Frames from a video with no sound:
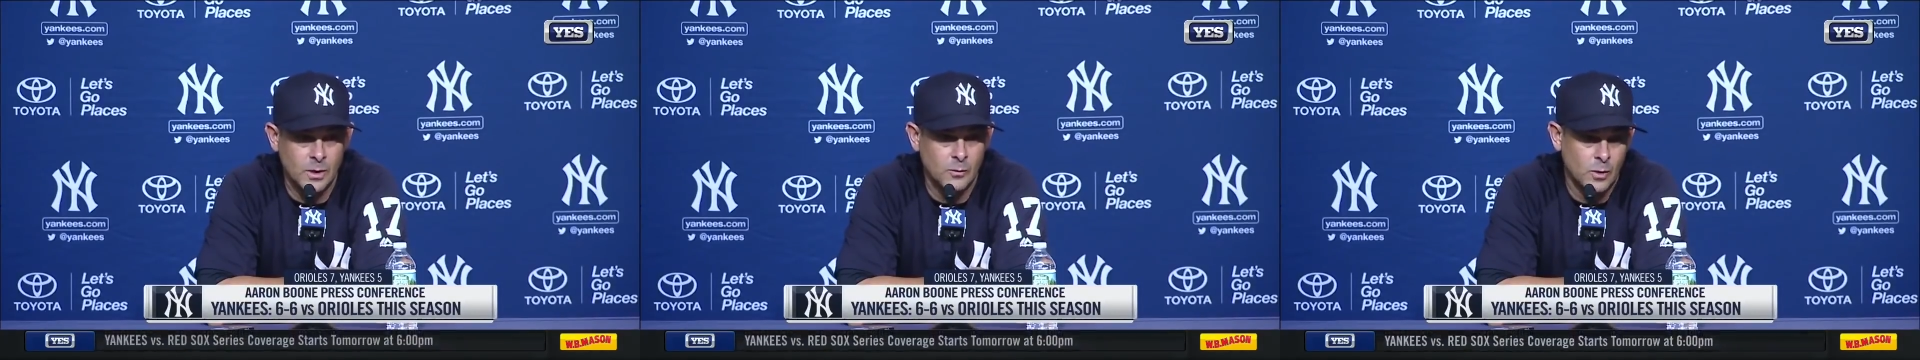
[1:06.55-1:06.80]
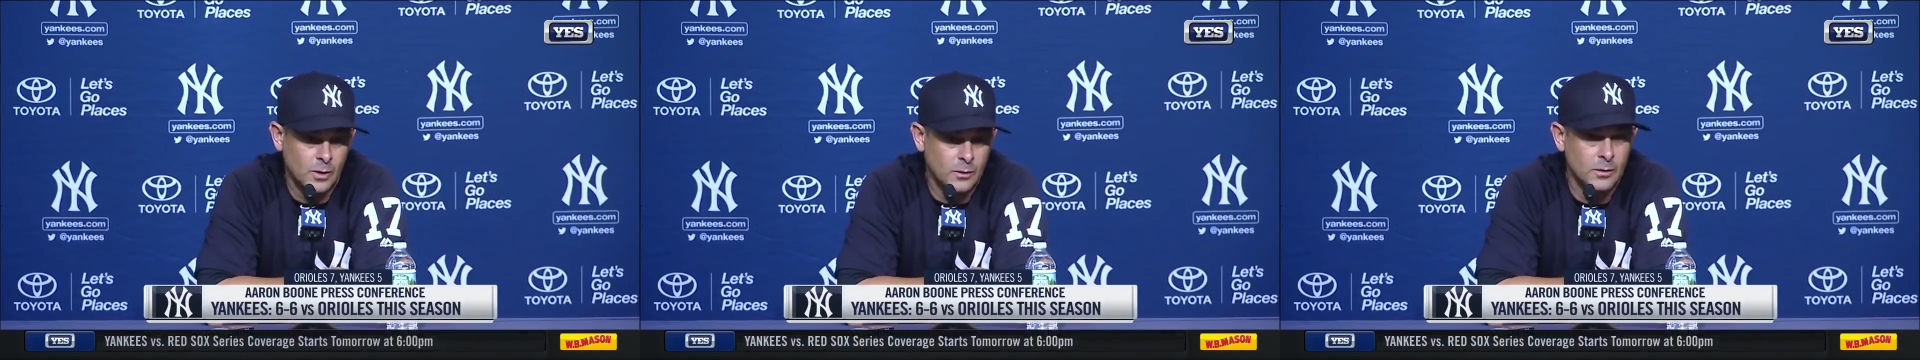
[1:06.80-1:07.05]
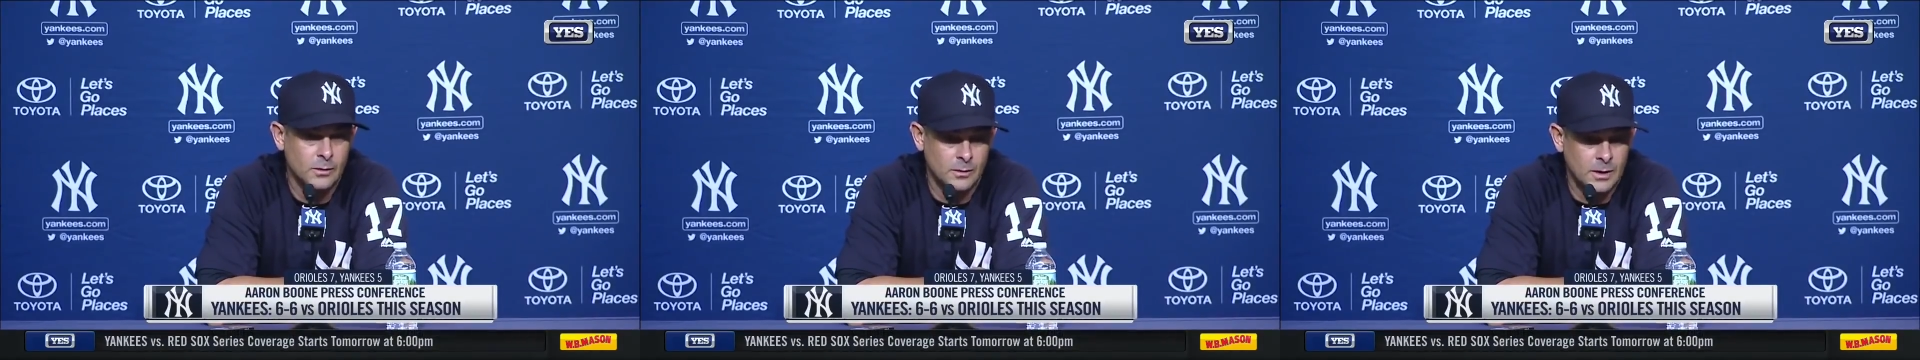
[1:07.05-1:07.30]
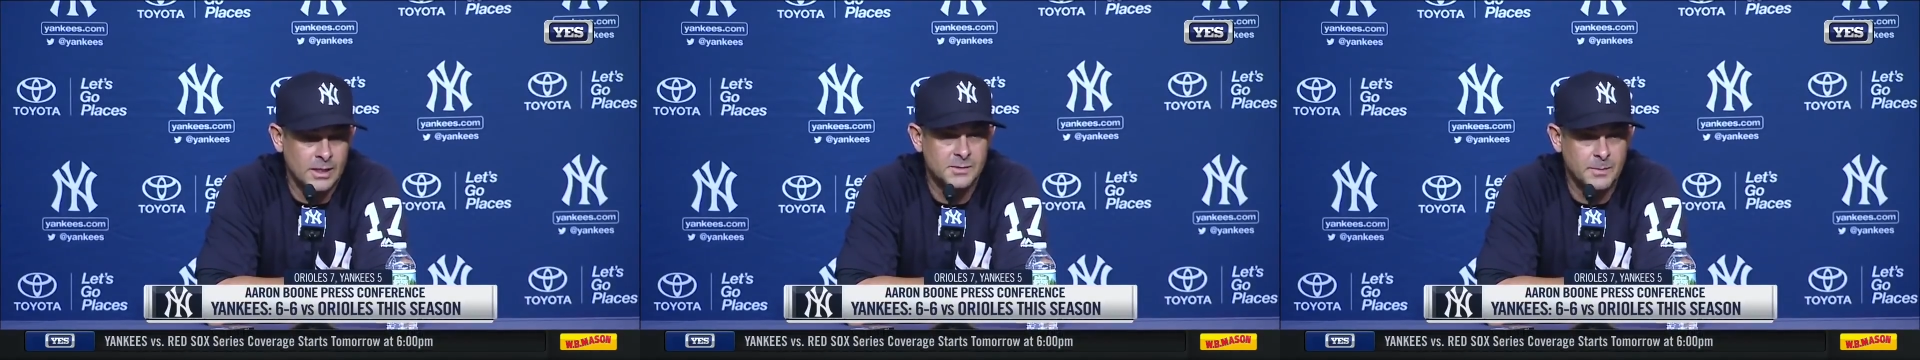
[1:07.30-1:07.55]
and we were
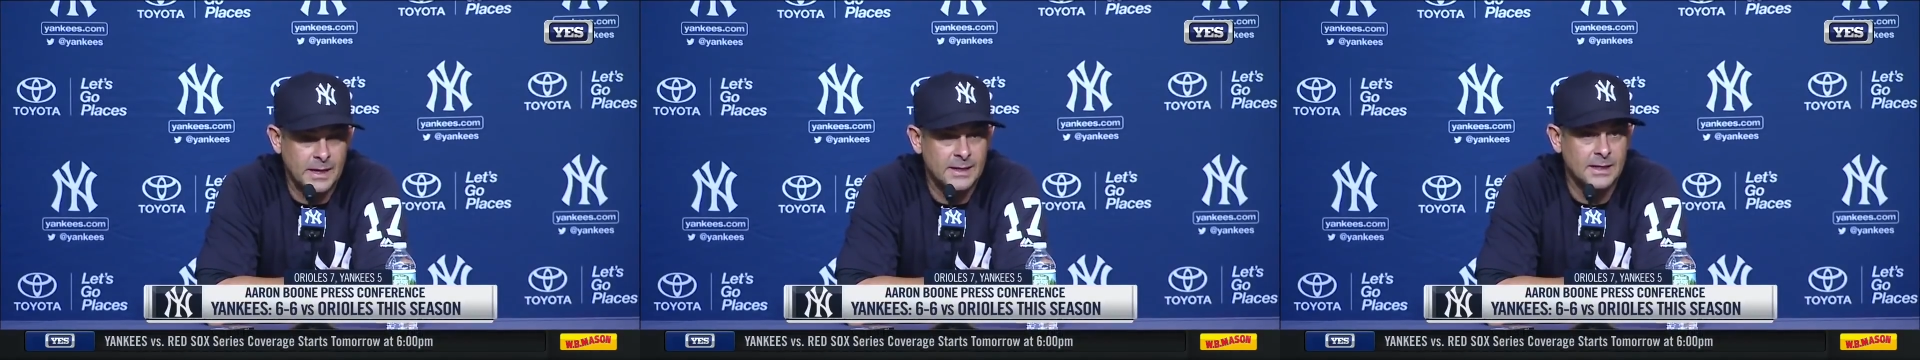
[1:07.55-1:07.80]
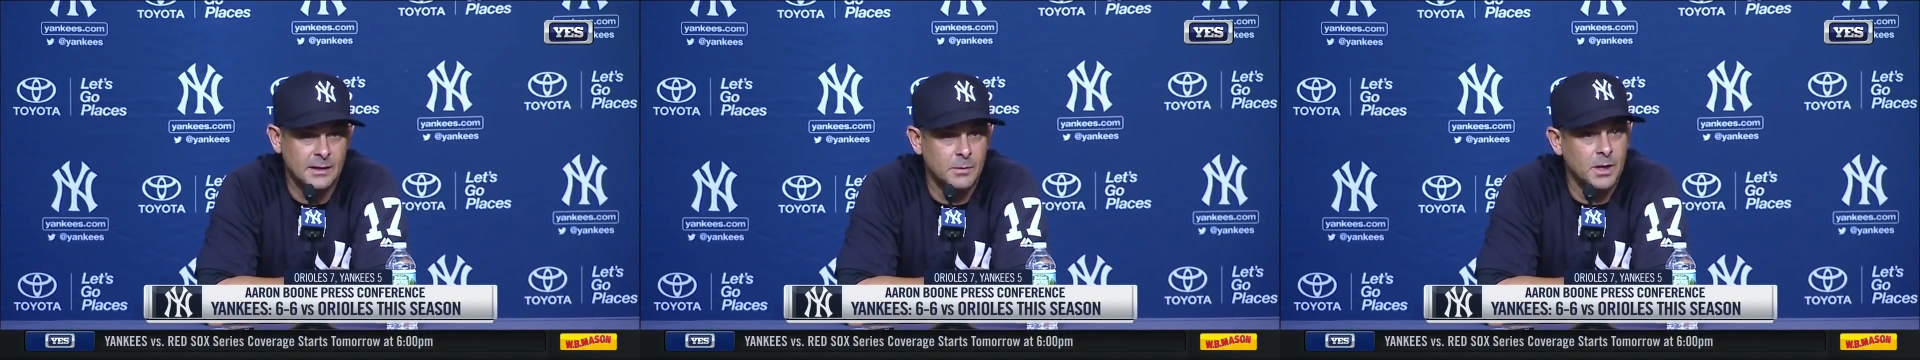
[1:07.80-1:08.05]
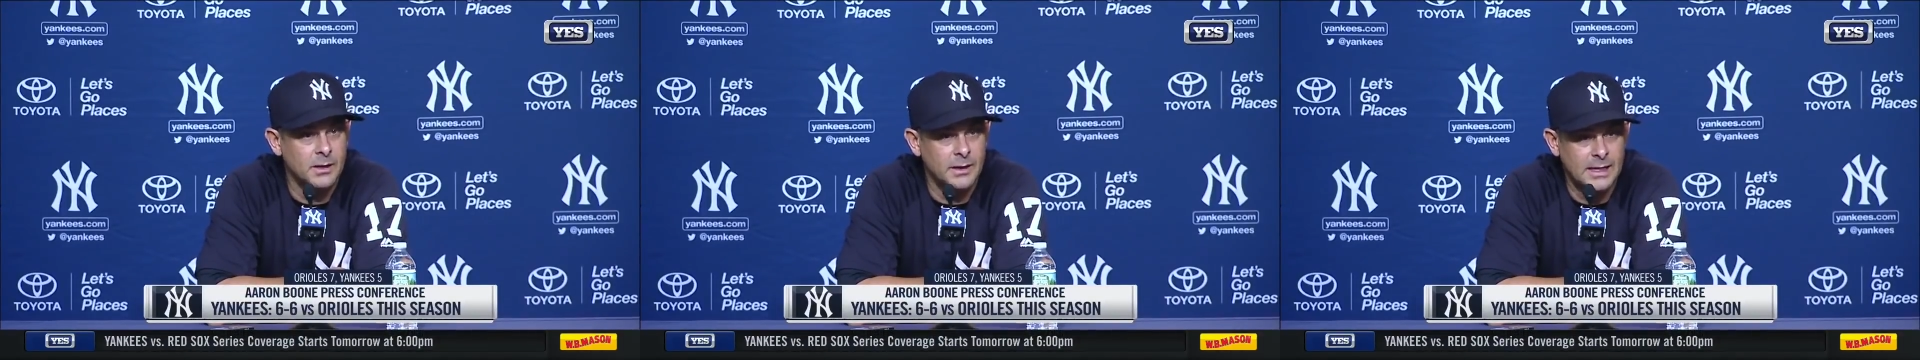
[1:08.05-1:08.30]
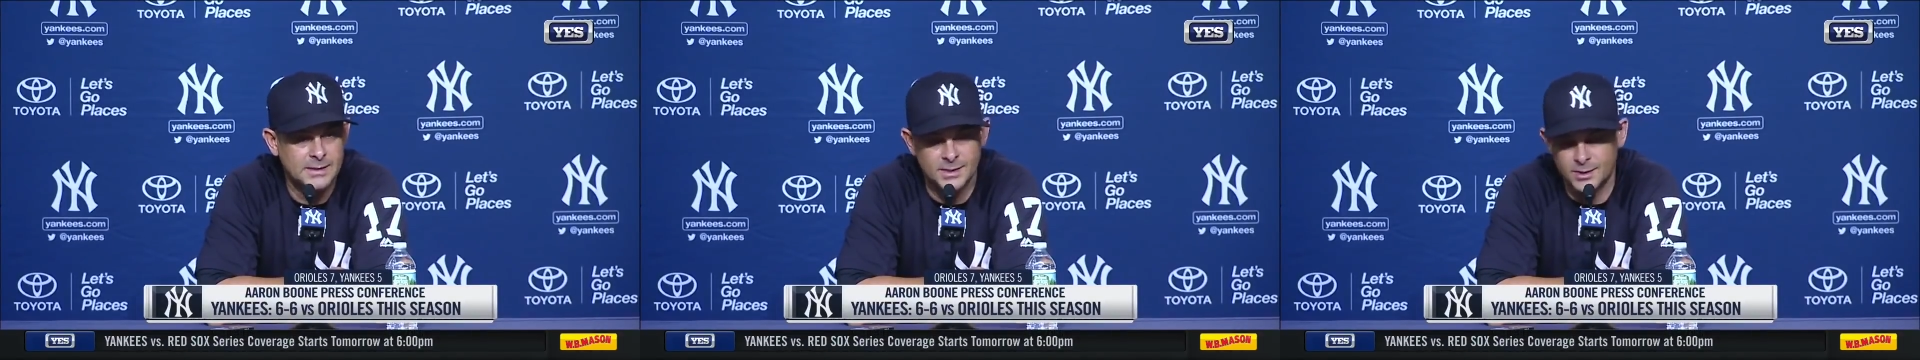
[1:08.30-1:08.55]
expecting a bunt
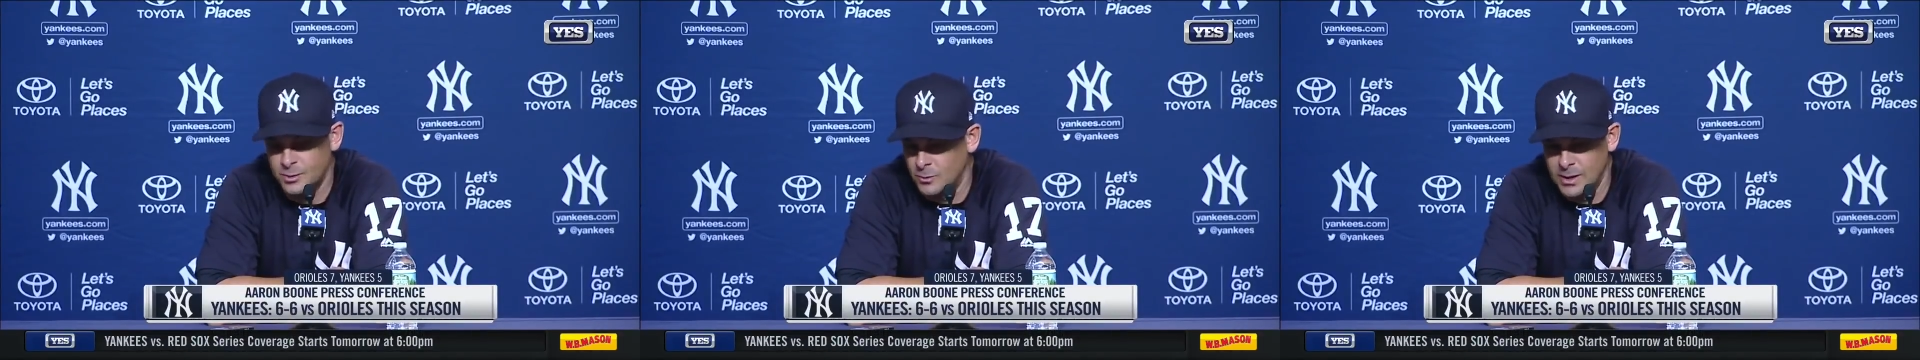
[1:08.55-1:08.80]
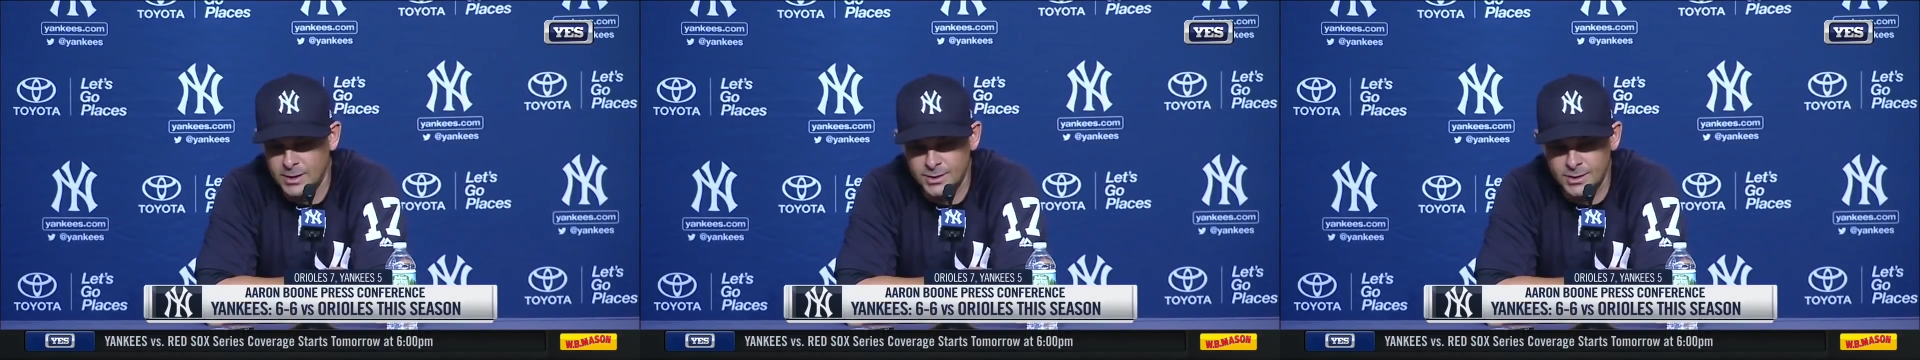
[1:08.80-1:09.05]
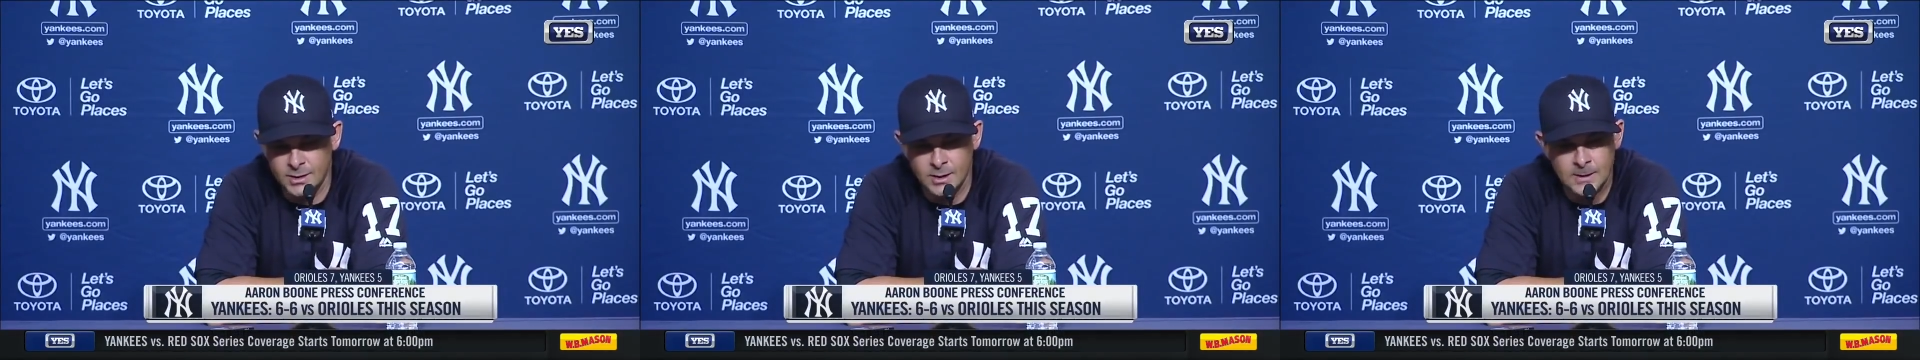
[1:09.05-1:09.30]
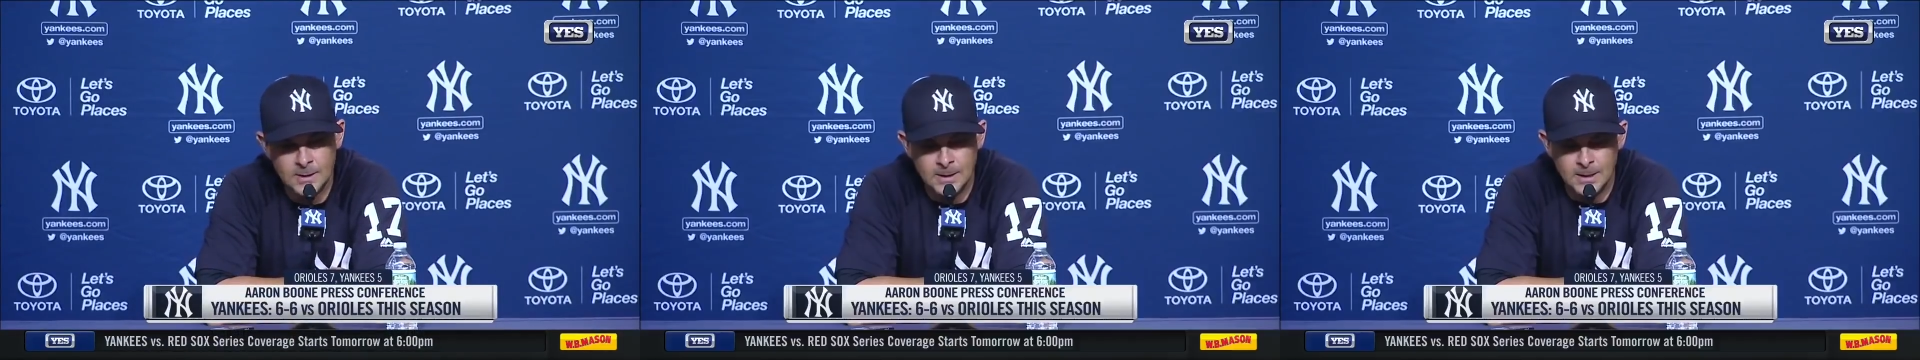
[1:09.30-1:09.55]
in that situation.